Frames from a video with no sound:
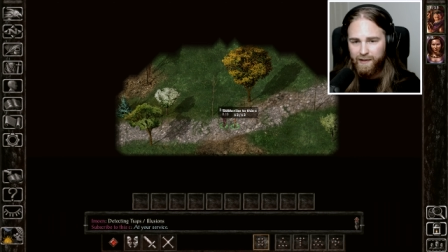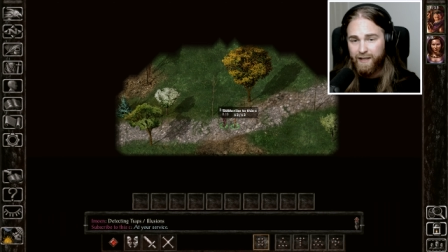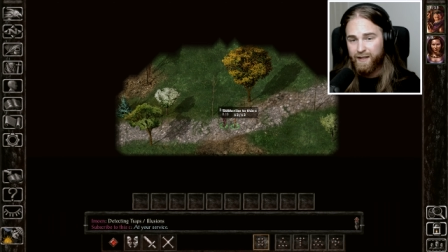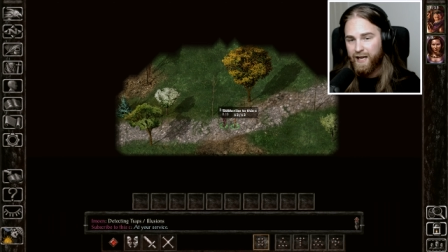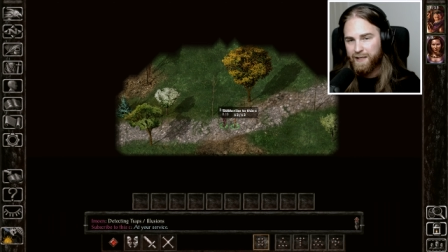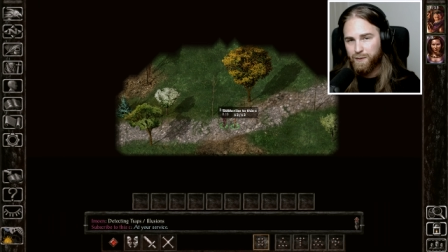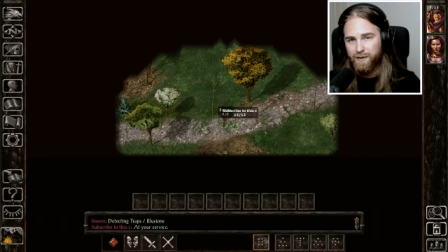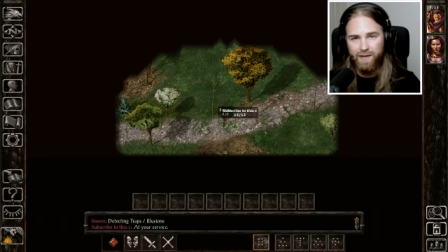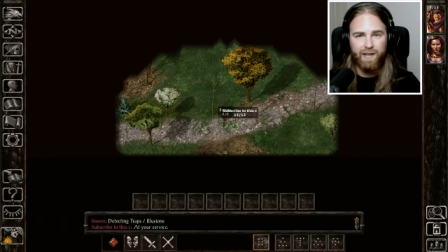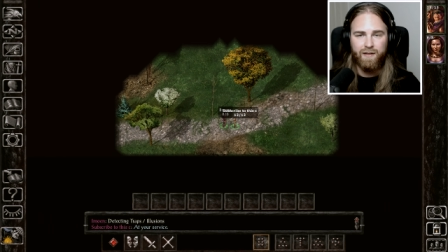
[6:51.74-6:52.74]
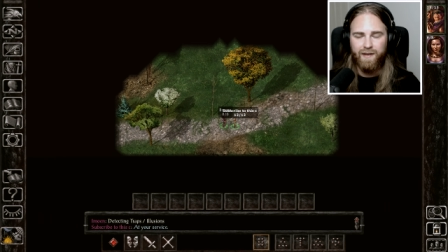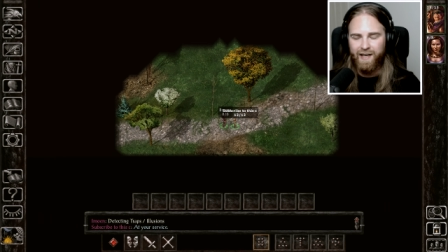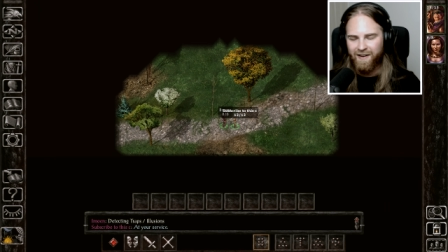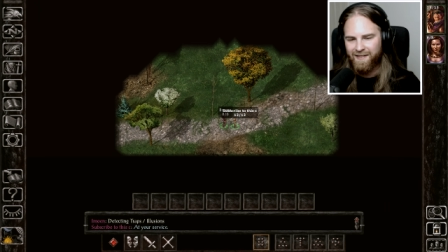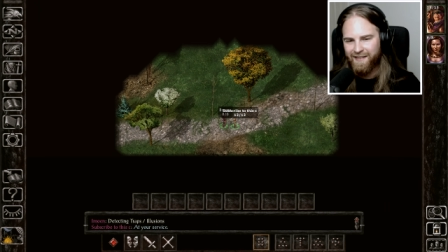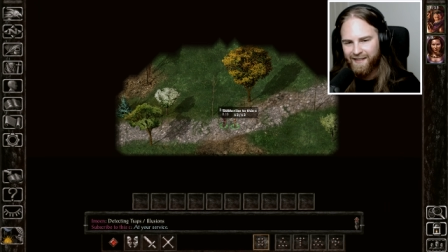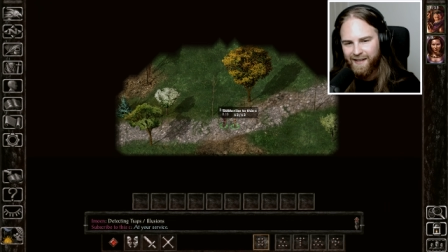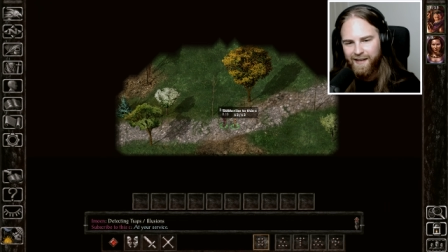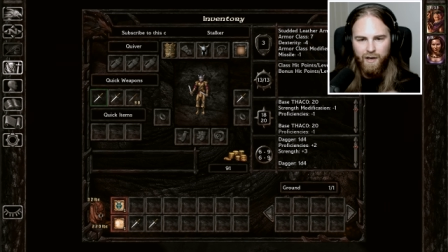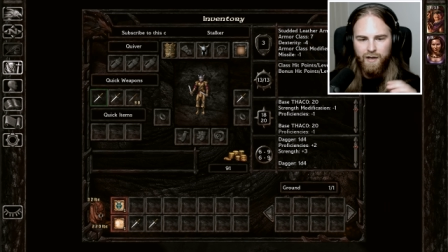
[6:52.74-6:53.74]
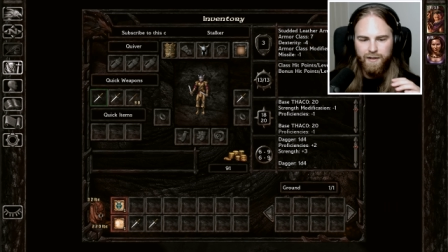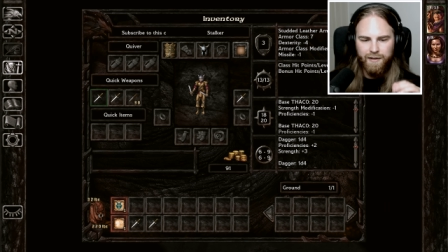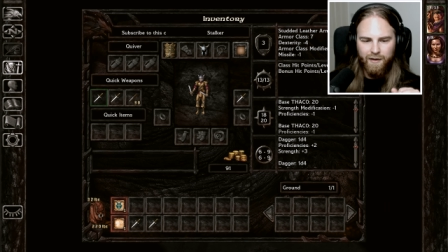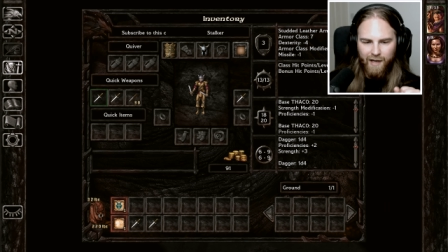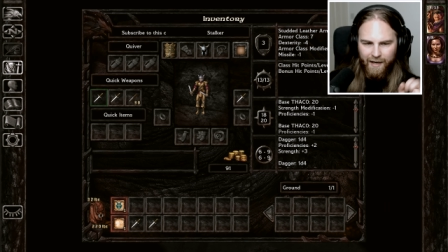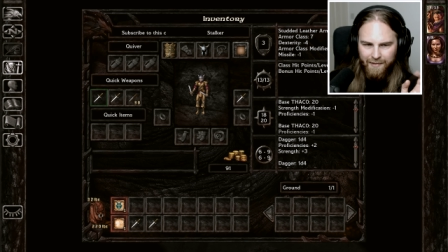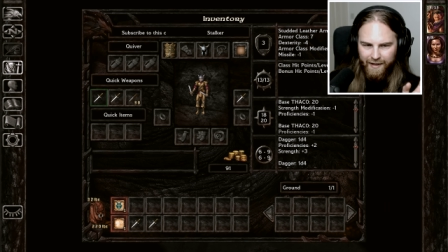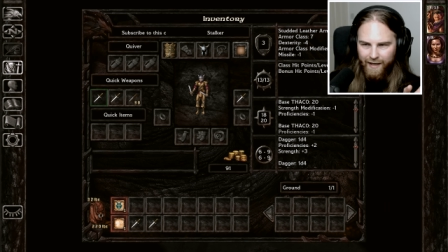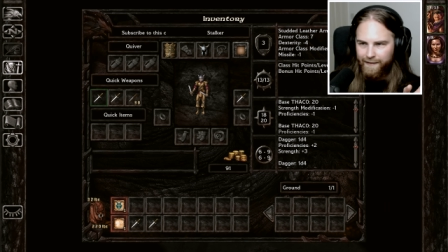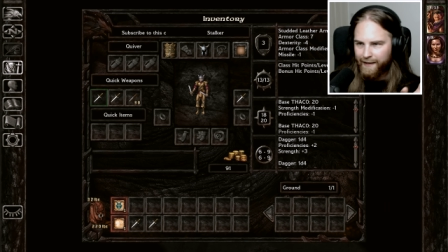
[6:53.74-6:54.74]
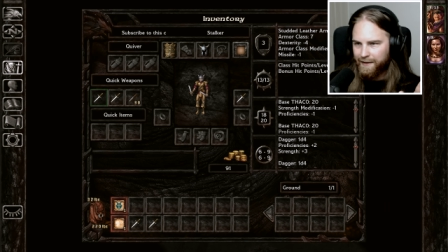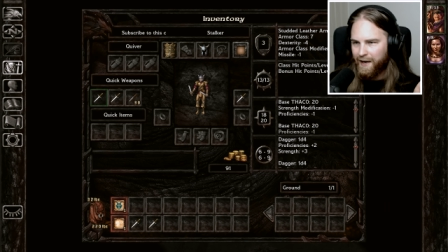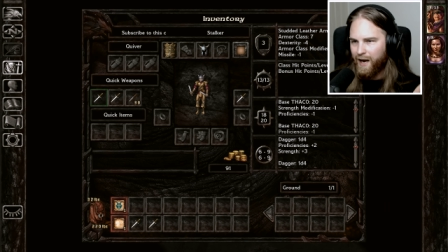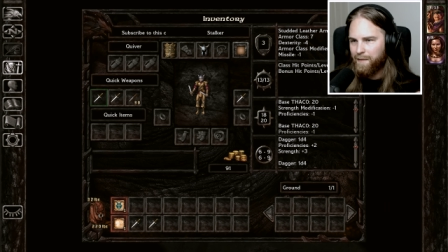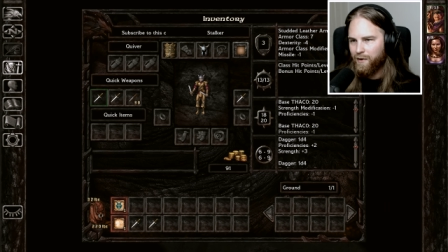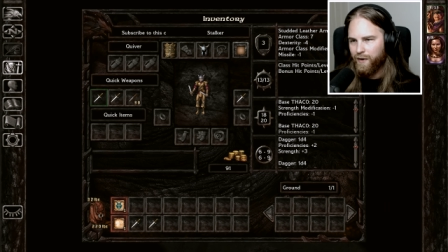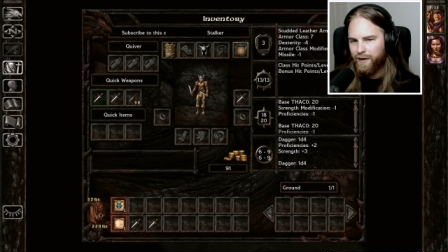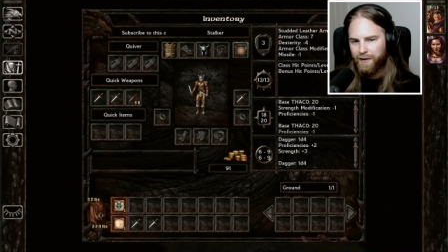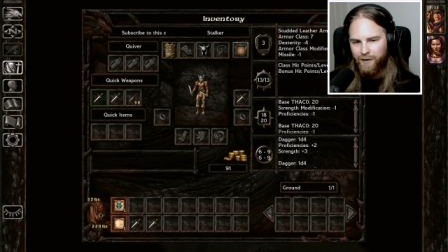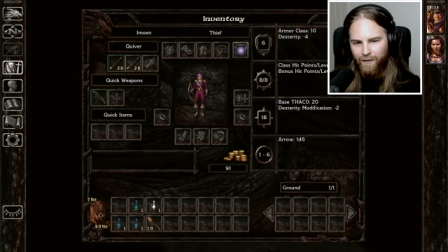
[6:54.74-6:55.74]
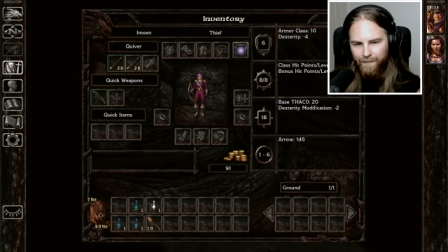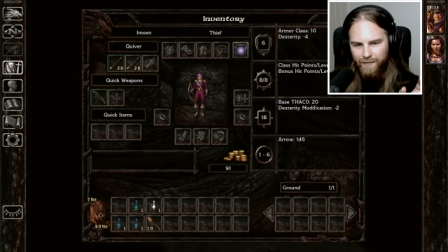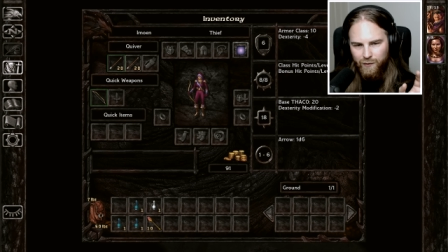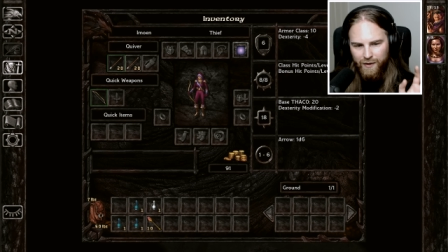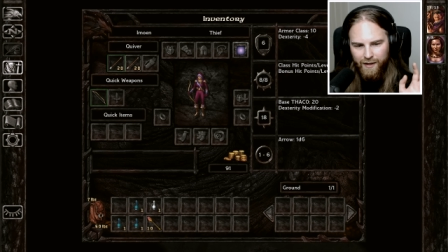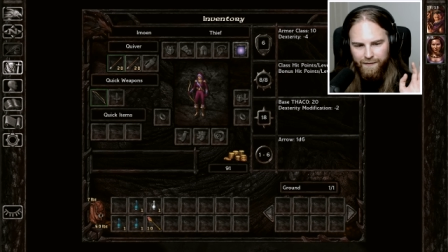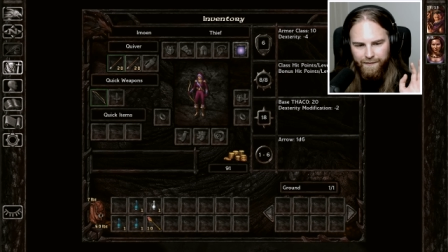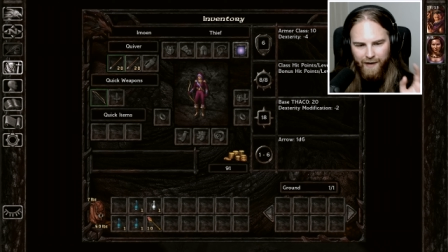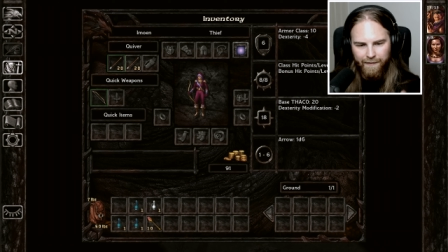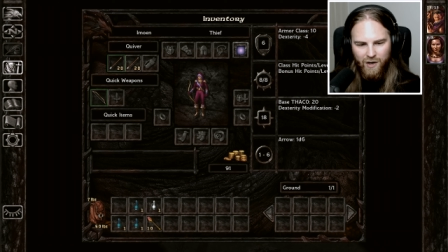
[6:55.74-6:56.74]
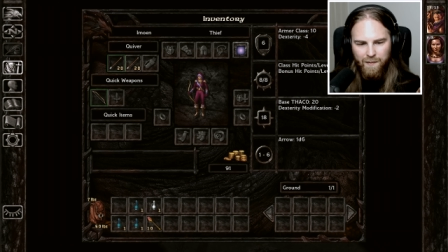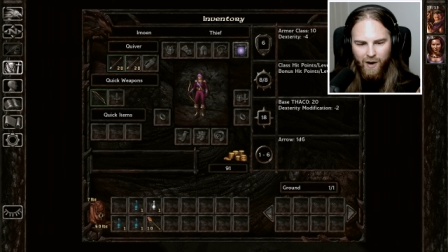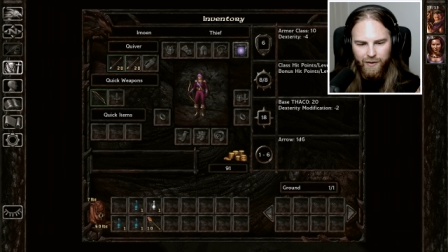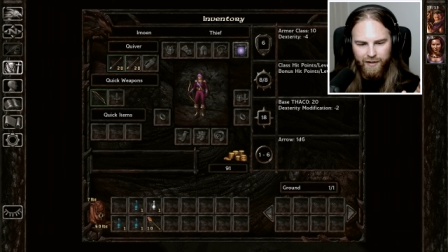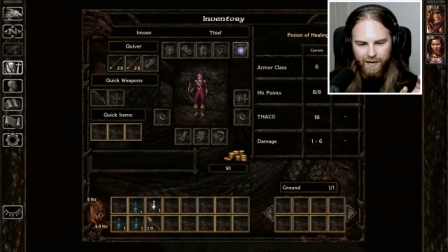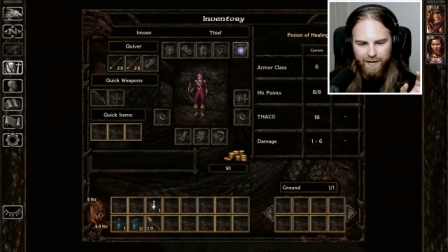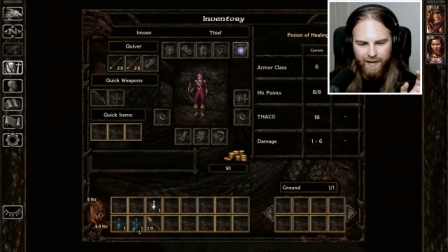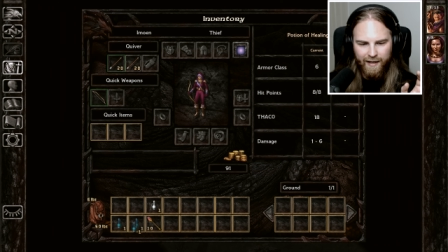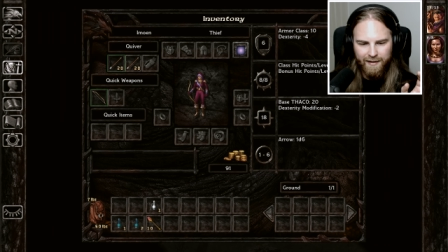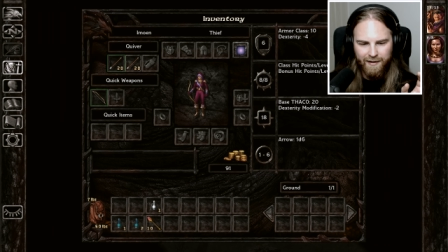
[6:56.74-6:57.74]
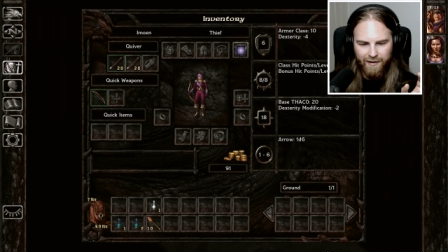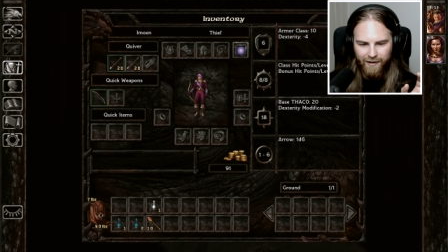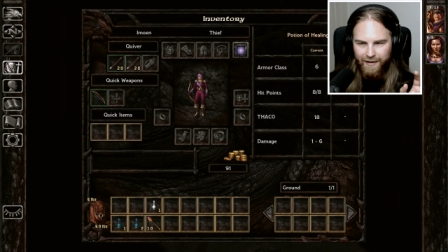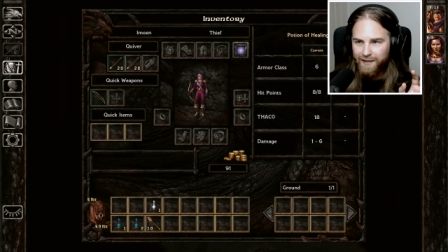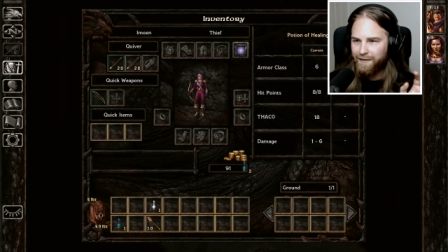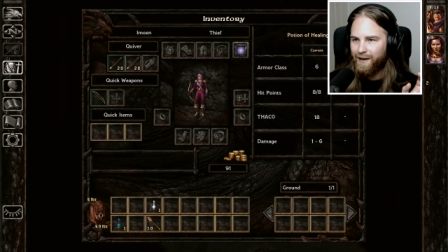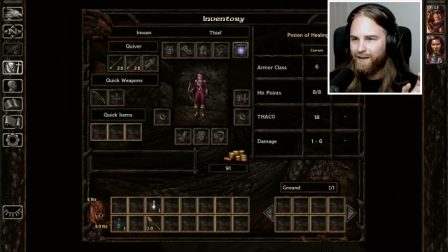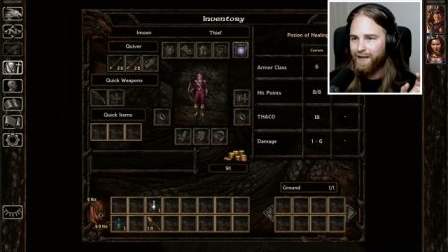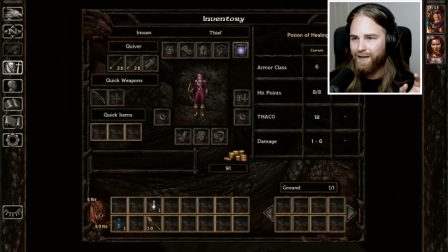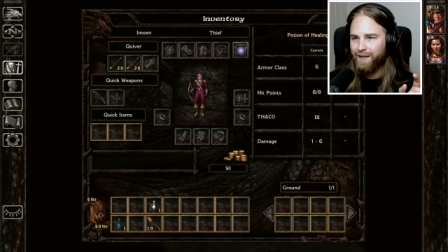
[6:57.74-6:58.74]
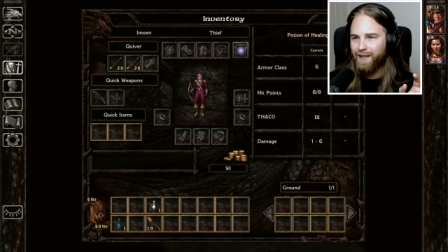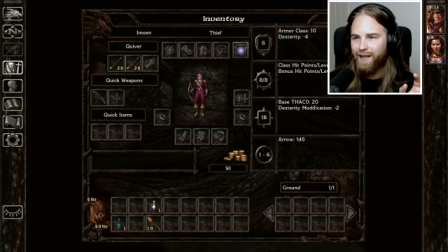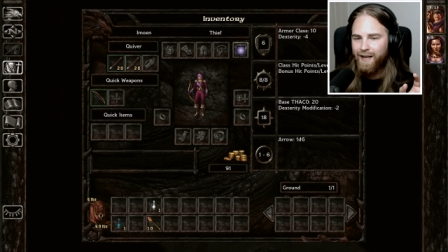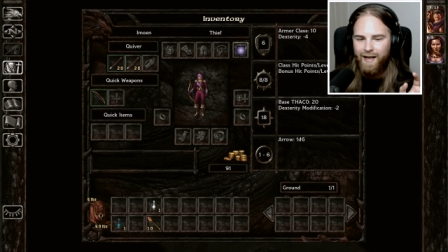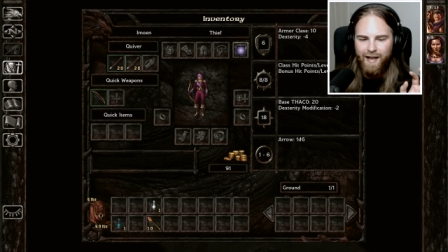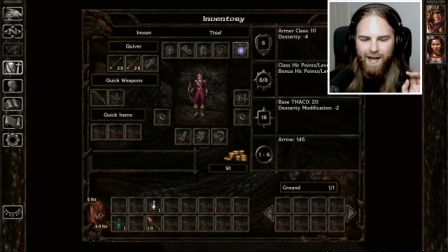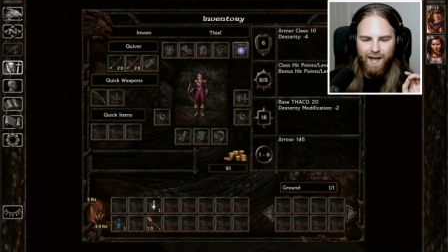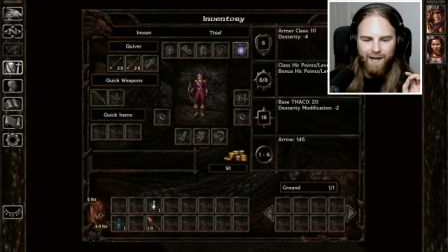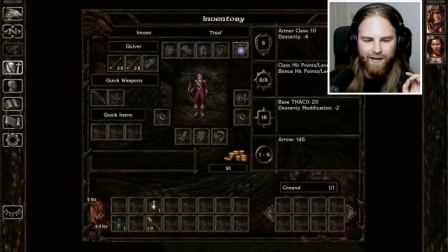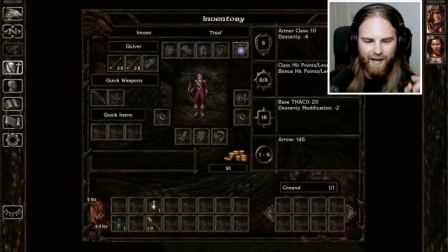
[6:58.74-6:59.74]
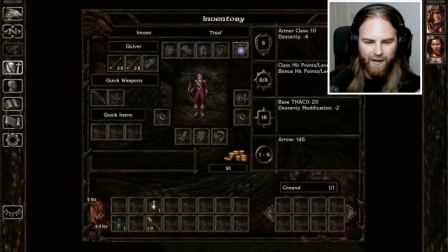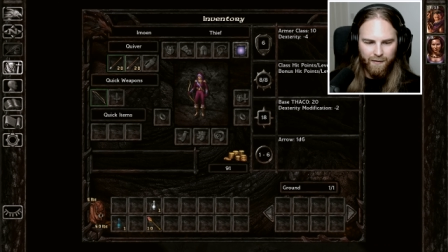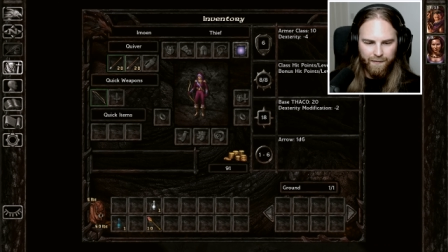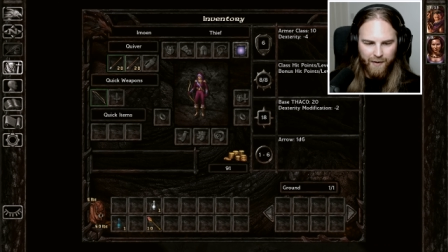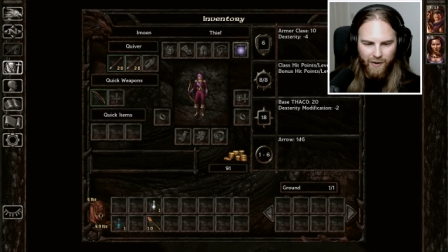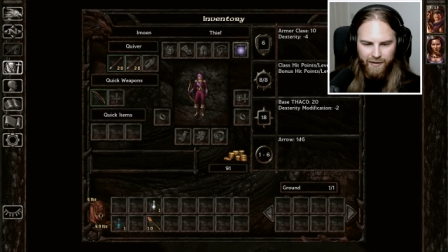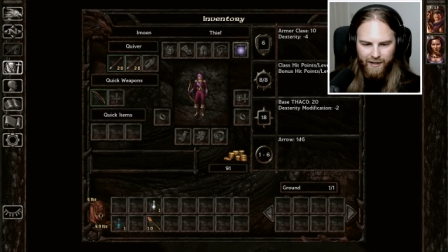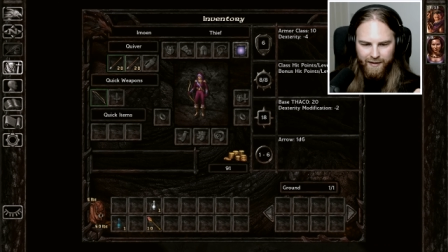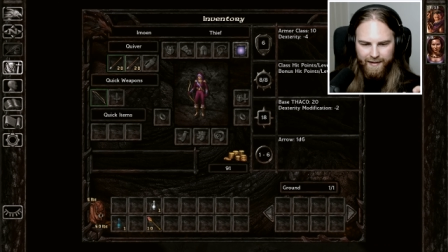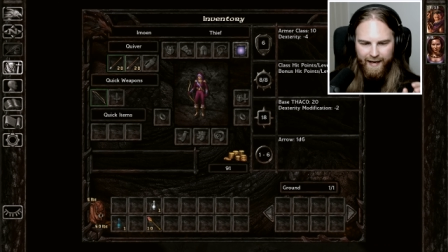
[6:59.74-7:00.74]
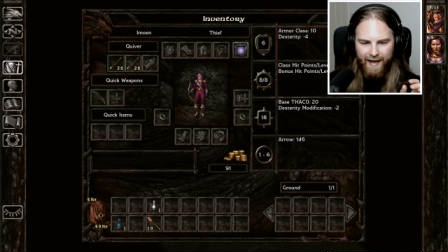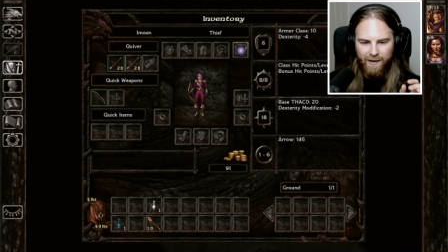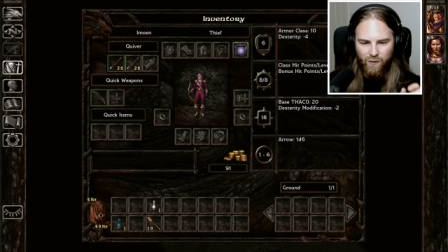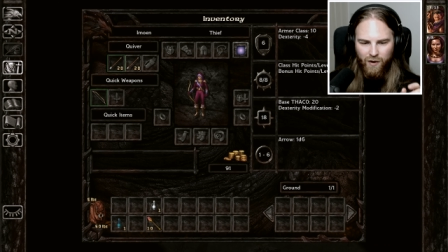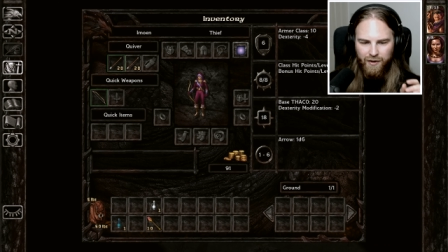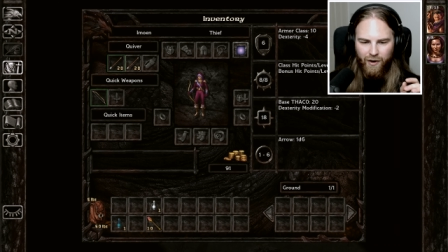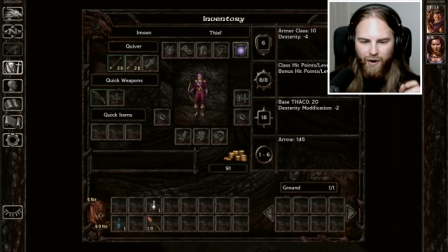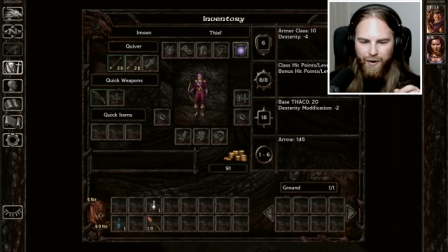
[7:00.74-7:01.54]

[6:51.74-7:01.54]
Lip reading: And the last one in this video. So I believe that Imoen comes with a few potions. Yes, she does. Very good. Health potions and 1